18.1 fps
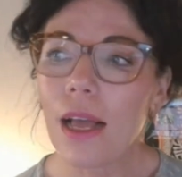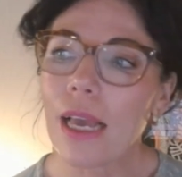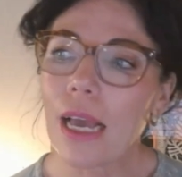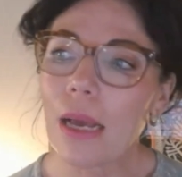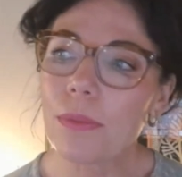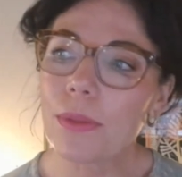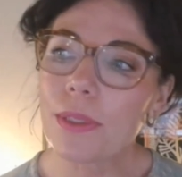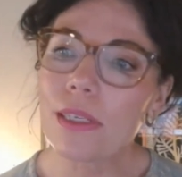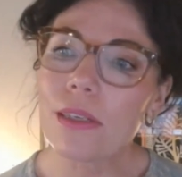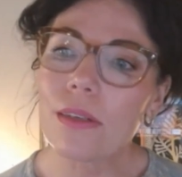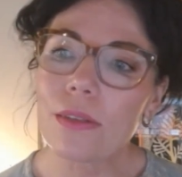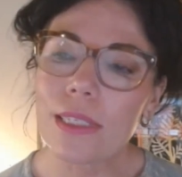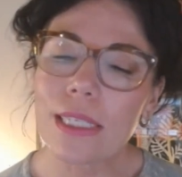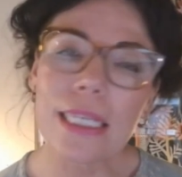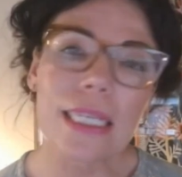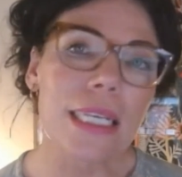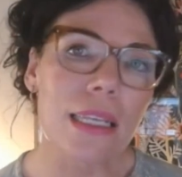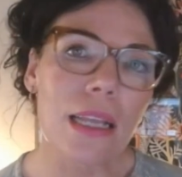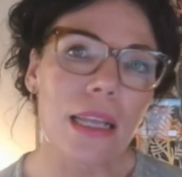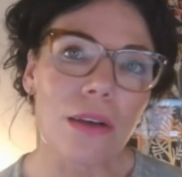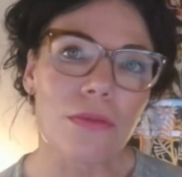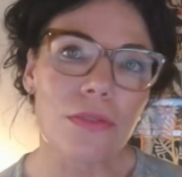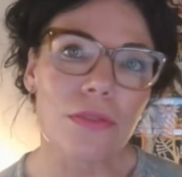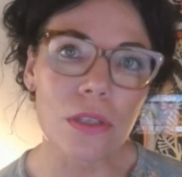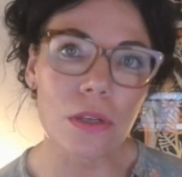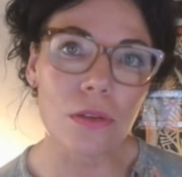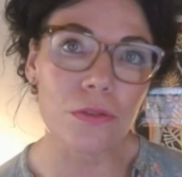I absolutely
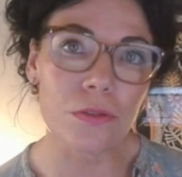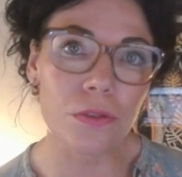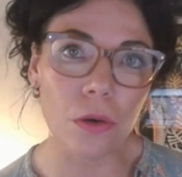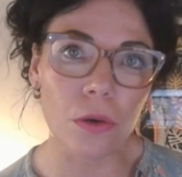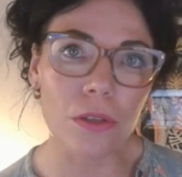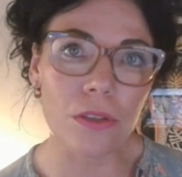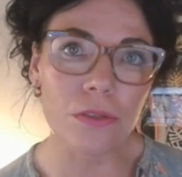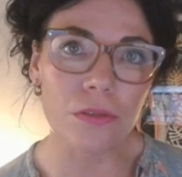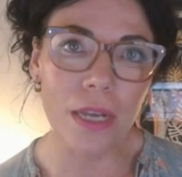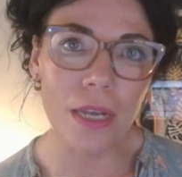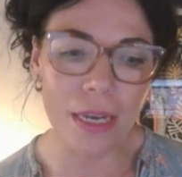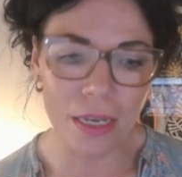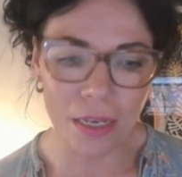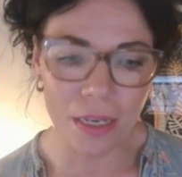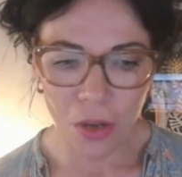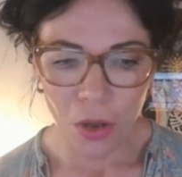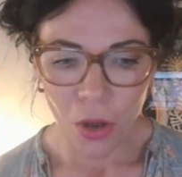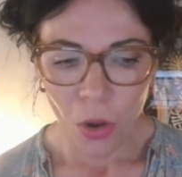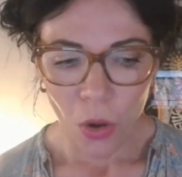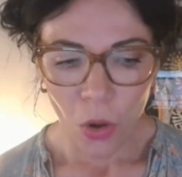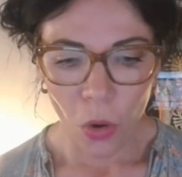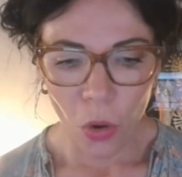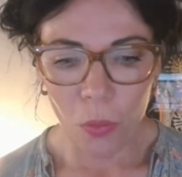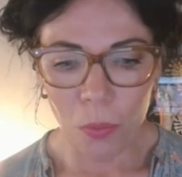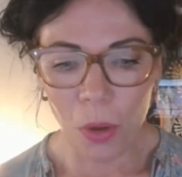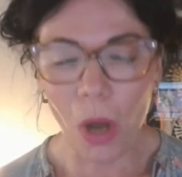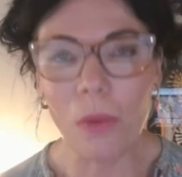love sulforaphane
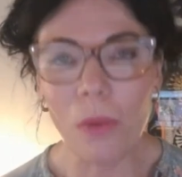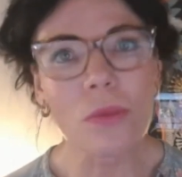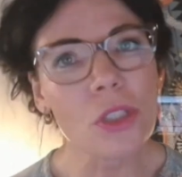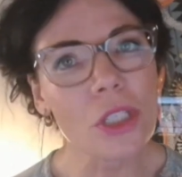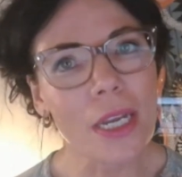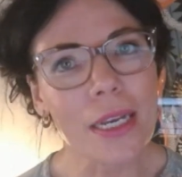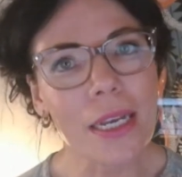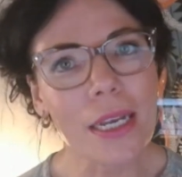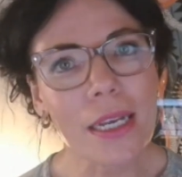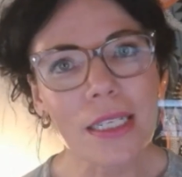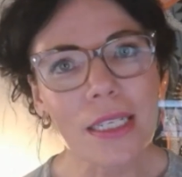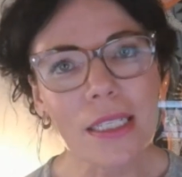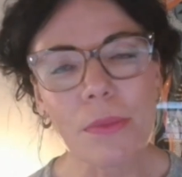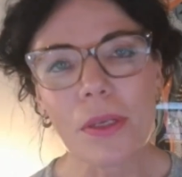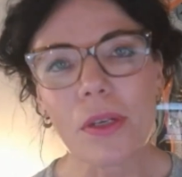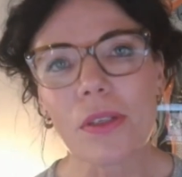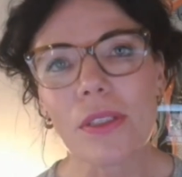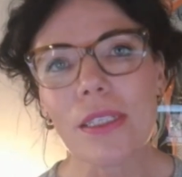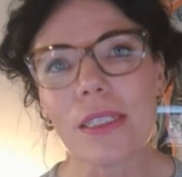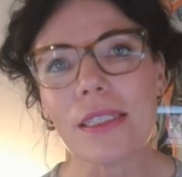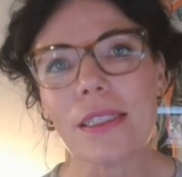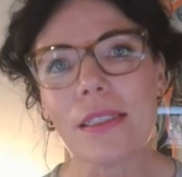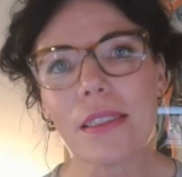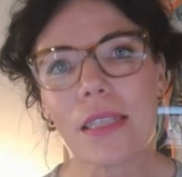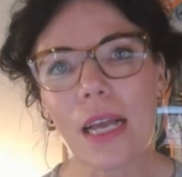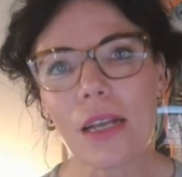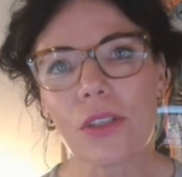or Pomgenex because
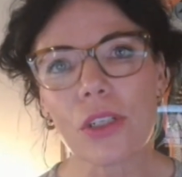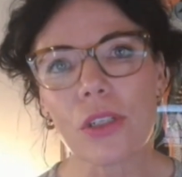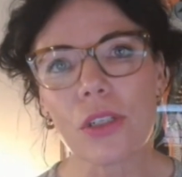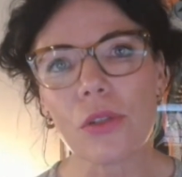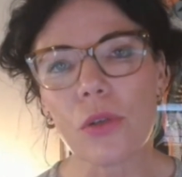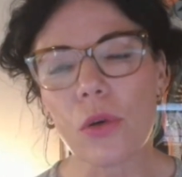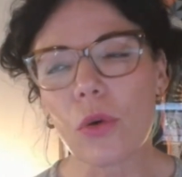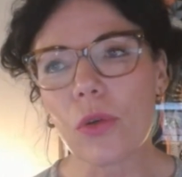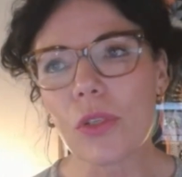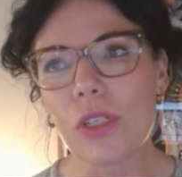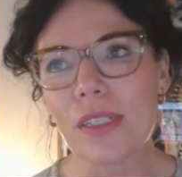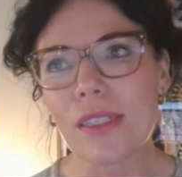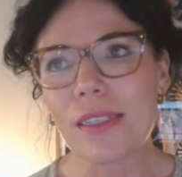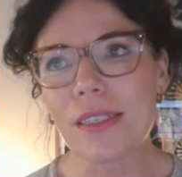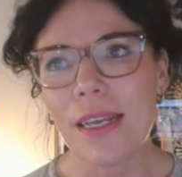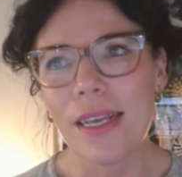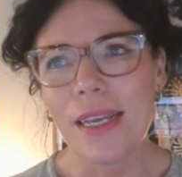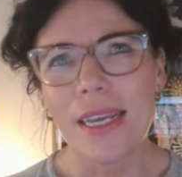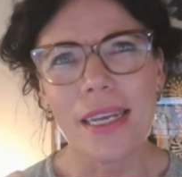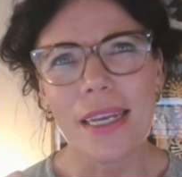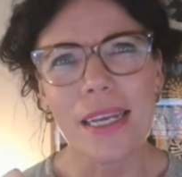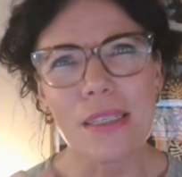it's such a gorgeous,